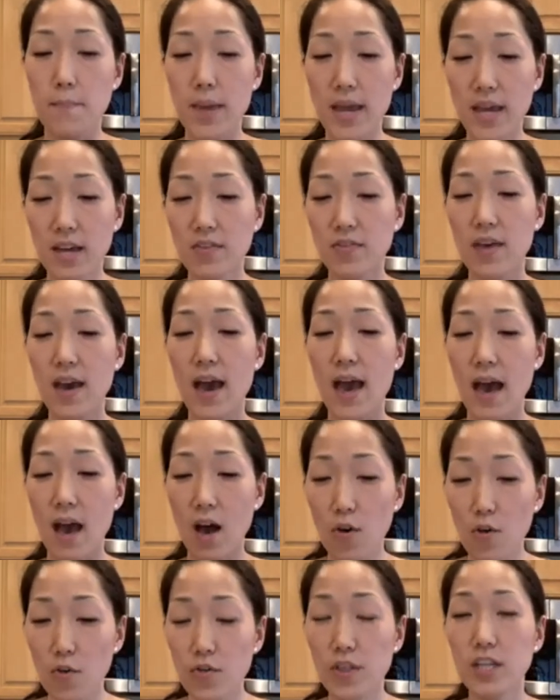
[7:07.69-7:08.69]
Make the
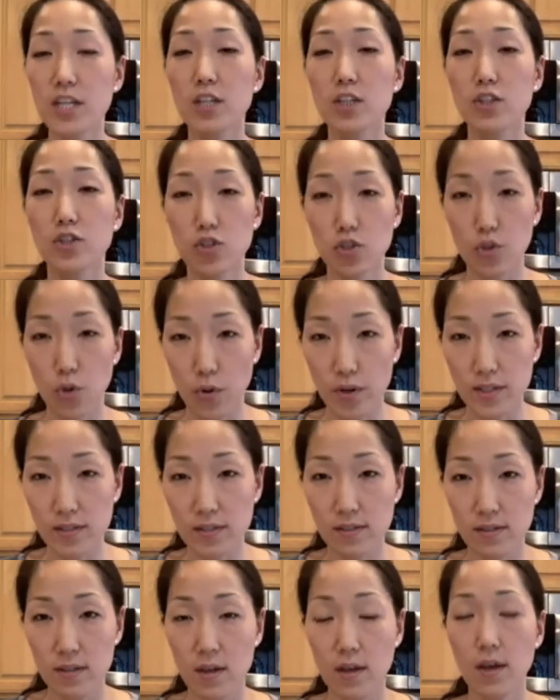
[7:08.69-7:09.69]
healthy
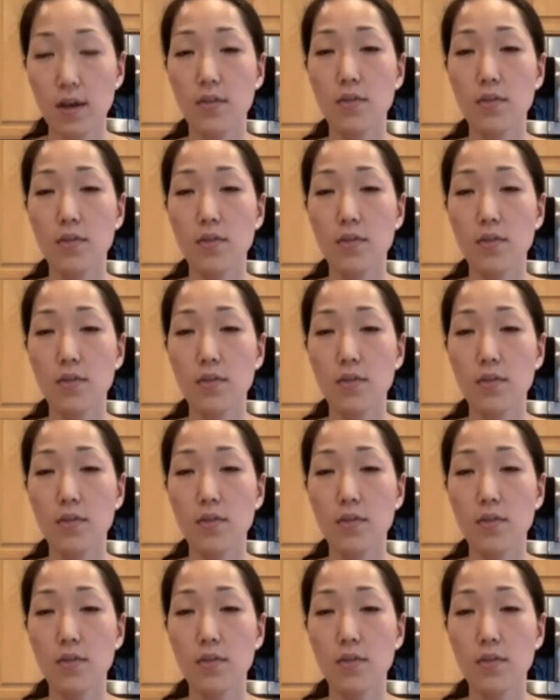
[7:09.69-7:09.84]
choice